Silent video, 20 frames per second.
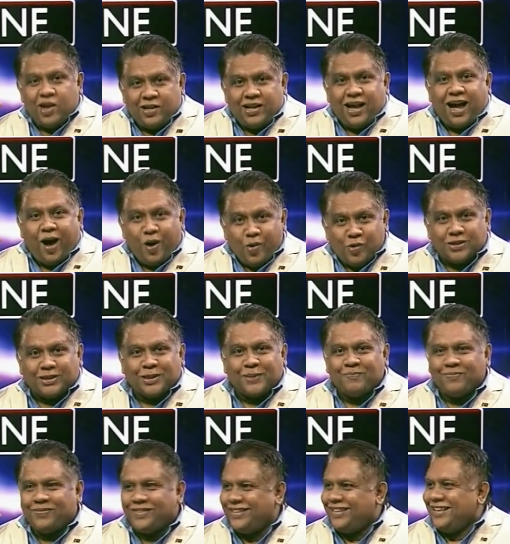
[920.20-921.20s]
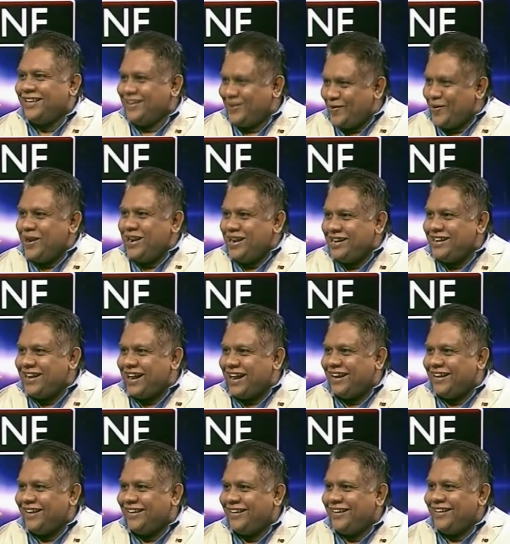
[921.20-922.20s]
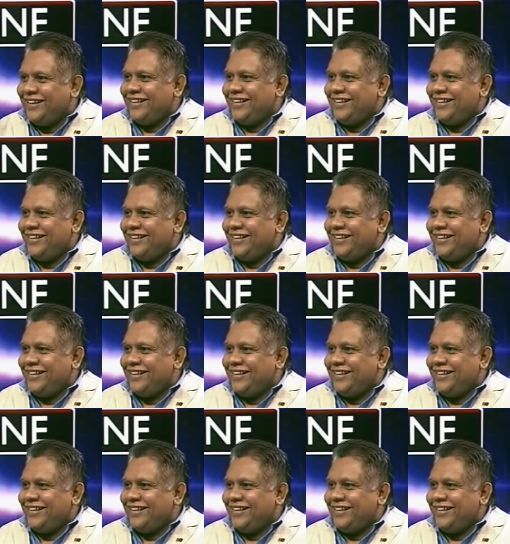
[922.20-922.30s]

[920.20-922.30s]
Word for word: of the house. You understand? This